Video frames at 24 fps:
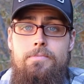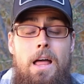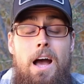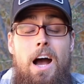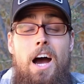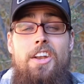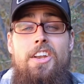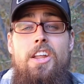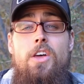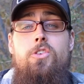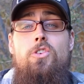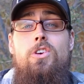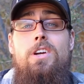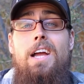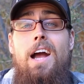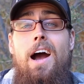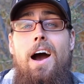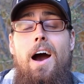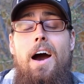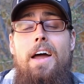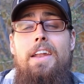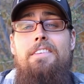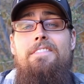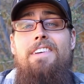Another
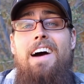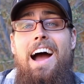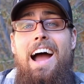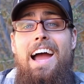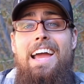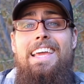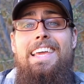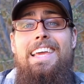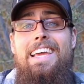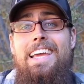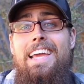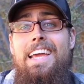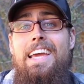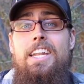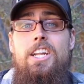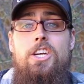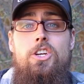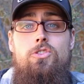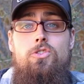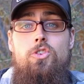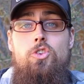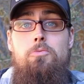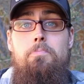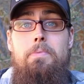con of hiking in a
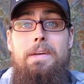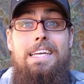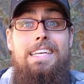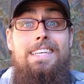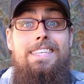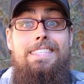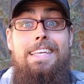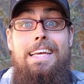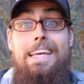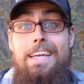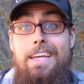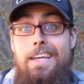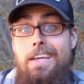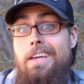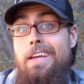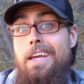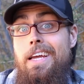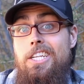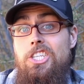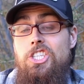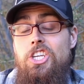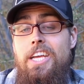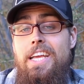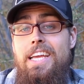group is
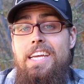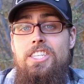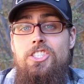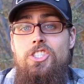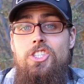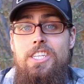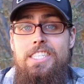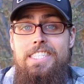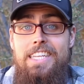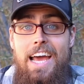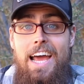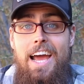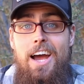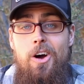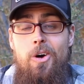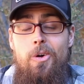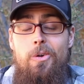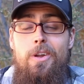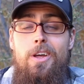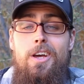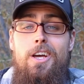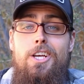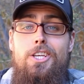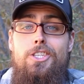hitching into
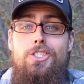town.